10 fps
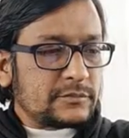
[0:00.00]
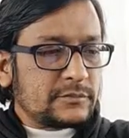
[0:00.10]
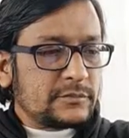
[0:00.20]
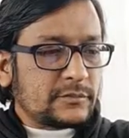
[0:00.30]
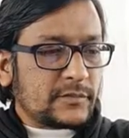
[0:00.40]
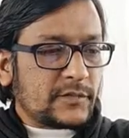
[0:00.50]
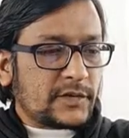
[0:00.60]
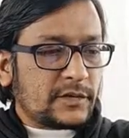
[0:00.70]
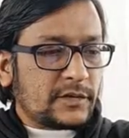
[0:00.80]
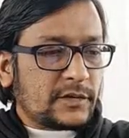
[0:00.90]

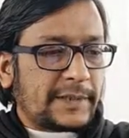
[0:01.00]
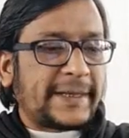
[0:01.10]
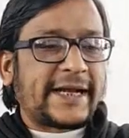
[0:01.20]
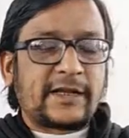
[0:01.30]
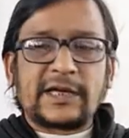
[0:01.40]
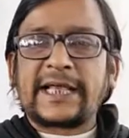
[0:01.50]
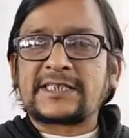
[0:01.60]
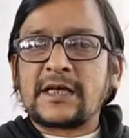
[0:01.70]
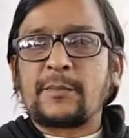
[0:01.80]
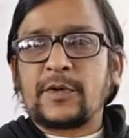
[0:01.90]
I'm getting an
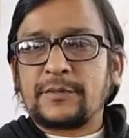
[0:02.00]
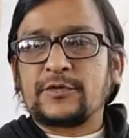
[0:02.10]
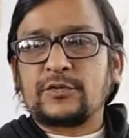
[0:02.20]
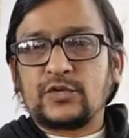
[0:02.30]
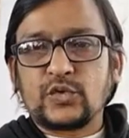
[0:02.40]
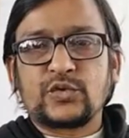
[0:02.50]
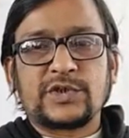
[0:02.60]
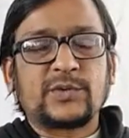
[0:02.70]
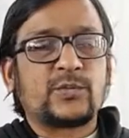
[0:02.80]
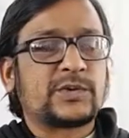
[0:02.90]
example of two,
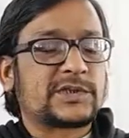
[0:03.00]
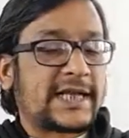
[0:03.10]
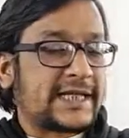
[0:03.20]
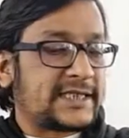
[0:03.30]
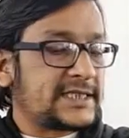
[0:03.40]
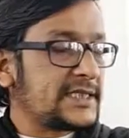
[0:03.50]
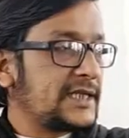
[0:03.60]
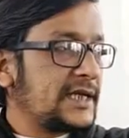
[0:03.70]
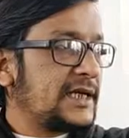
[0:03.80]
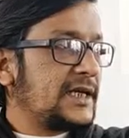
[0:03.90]
three words like this.
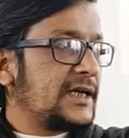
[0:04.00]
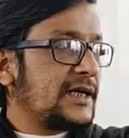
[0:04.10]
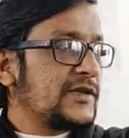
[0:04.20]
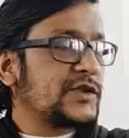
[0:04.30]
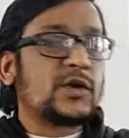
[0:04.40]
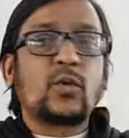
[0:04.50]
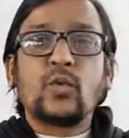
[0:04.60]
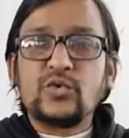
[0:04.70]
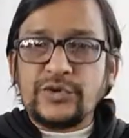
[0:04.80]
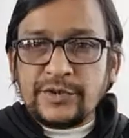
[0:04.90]
It's an
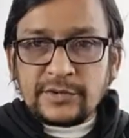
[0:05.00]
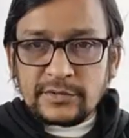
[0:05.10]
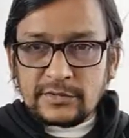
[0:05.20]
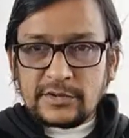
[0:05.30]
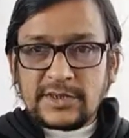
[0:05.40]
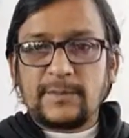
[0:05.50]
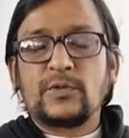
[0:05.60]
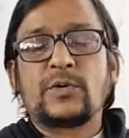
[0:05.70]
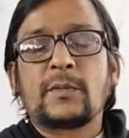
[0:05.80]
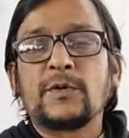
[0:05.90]
wood,
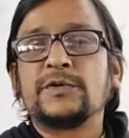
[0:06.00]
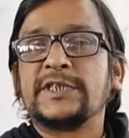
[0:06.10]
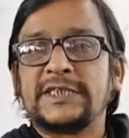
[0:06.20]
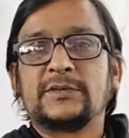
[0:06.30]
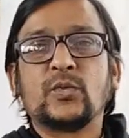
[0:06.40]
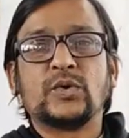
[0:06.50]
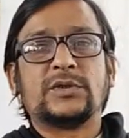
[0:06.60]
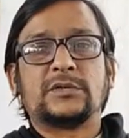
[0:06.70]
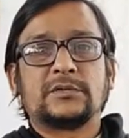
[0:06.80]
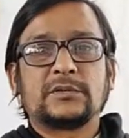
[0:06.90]
WWD, wood.